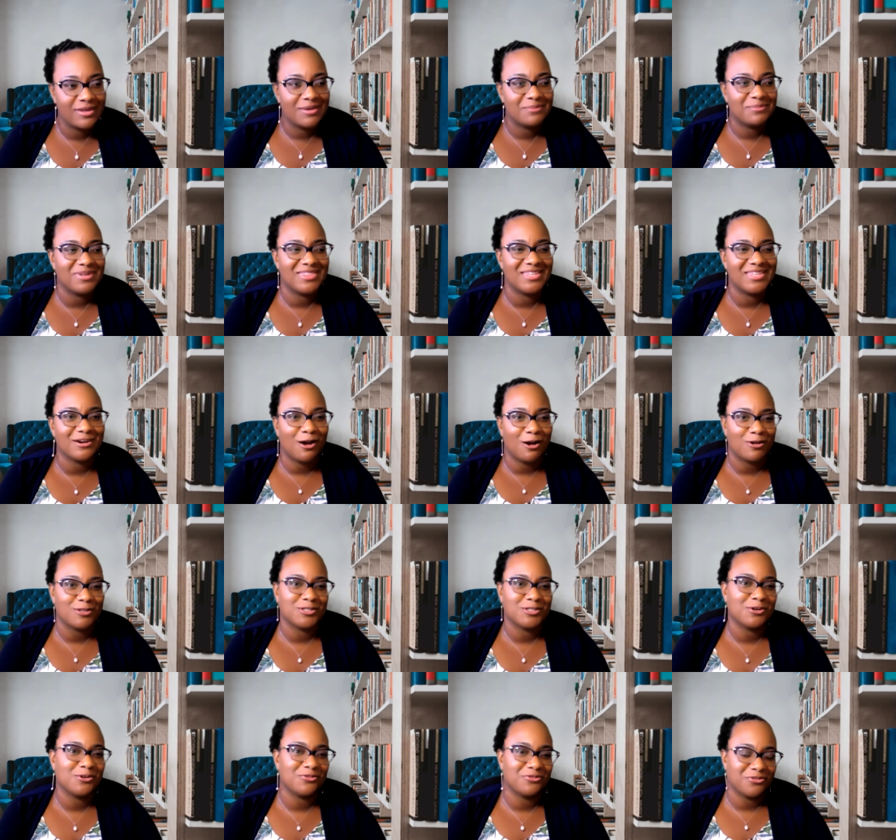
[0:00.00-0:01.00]
but then
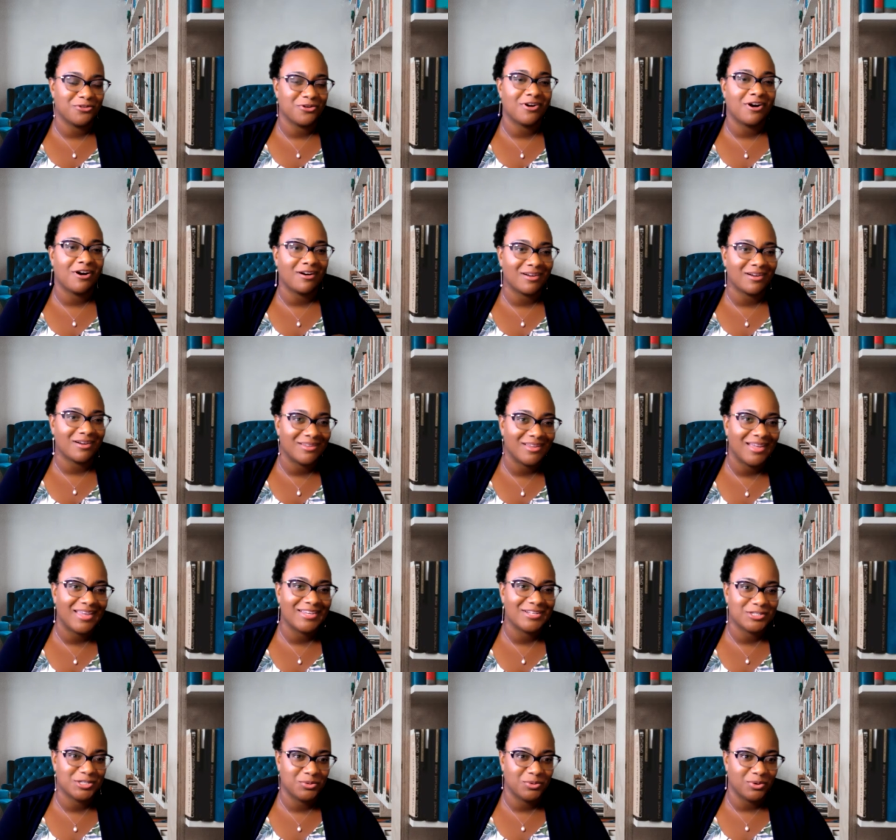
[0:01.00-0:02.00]
also for our
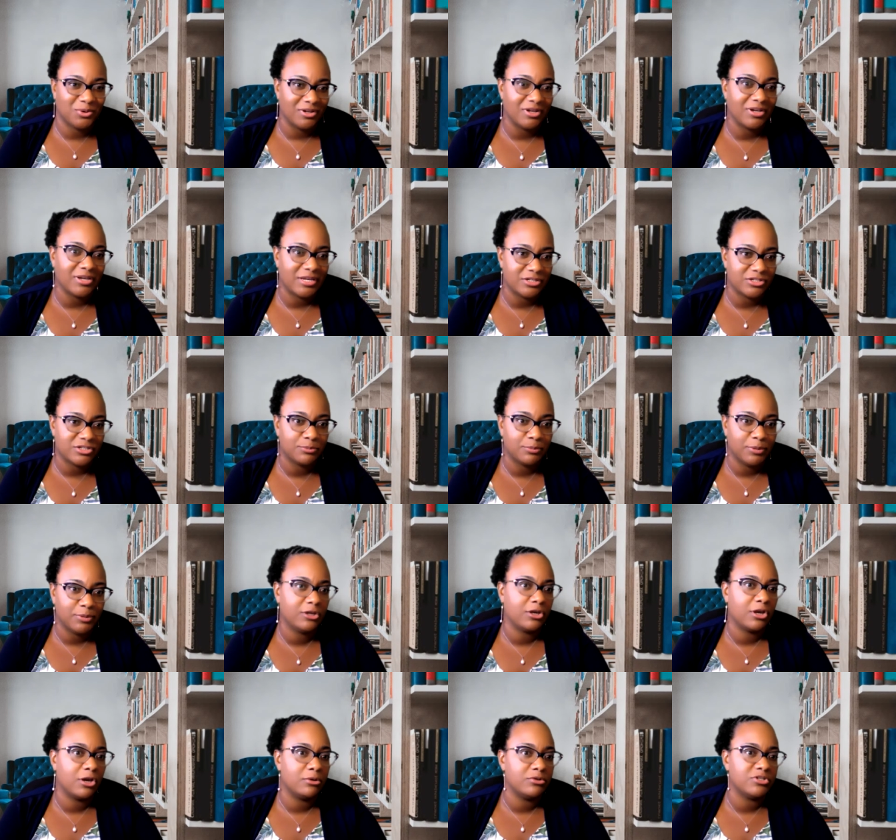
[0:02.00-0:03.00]
clients who are looking to be
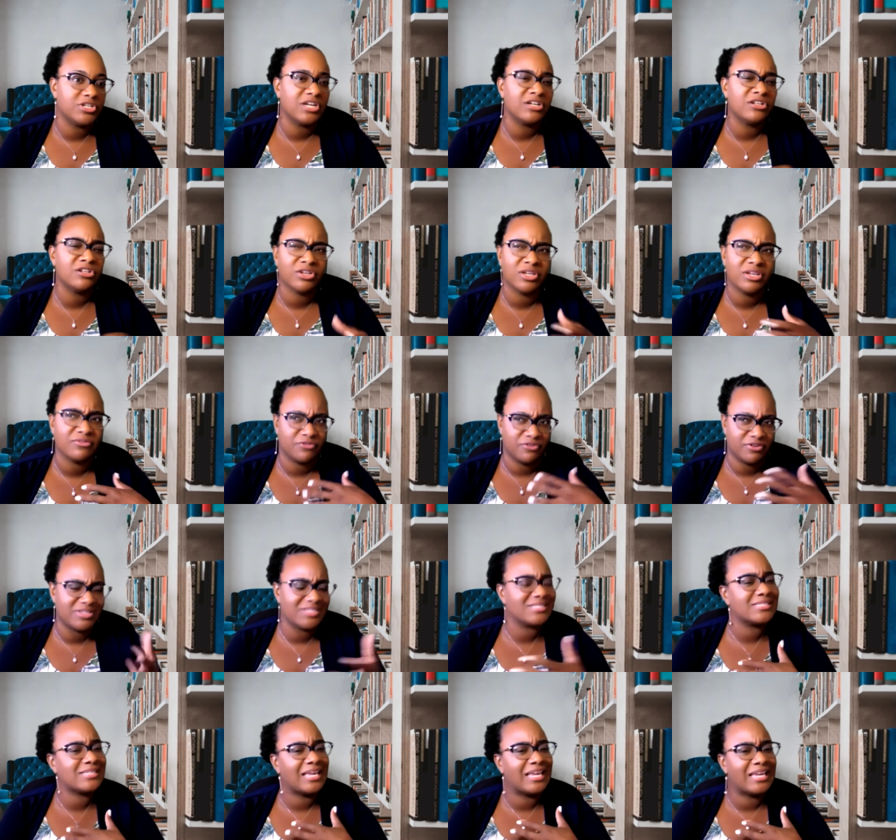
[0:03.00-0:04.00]
coached and looking for the
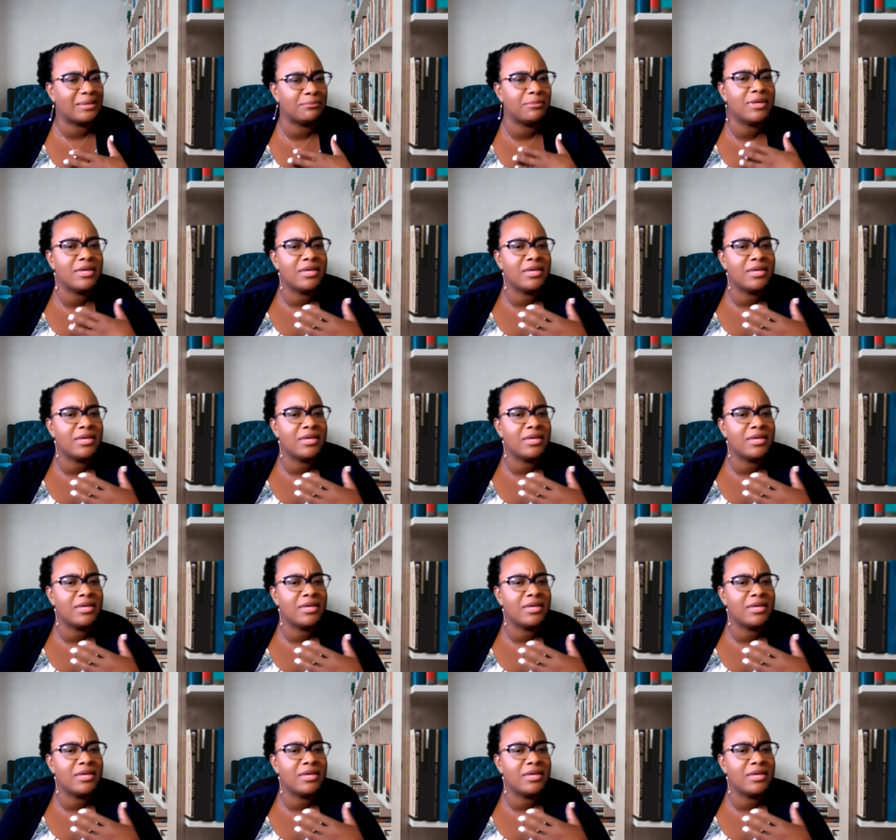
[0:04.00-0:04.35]
same